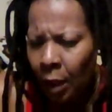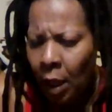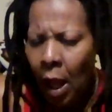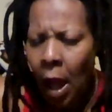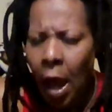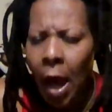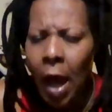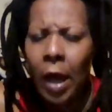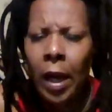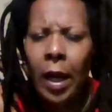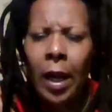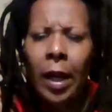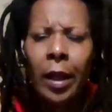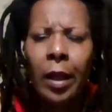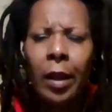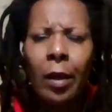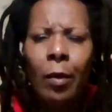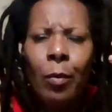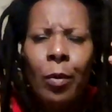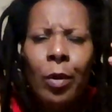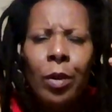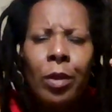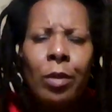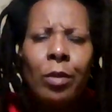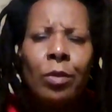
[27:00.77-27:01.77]
I like it
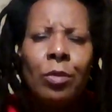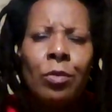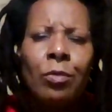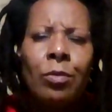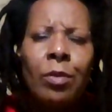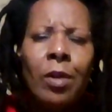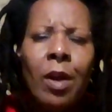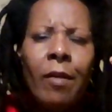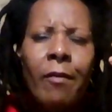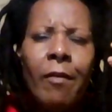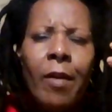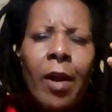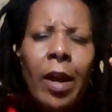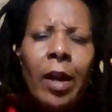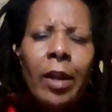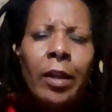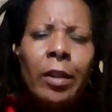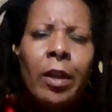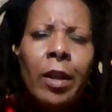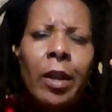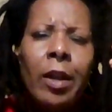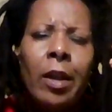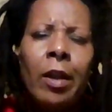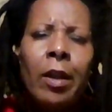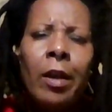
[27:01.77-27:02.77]
when you do that right
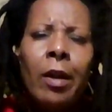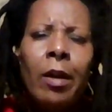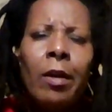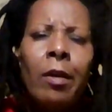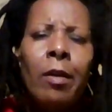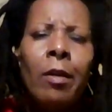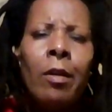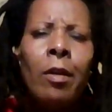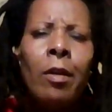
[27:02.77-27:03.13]
there.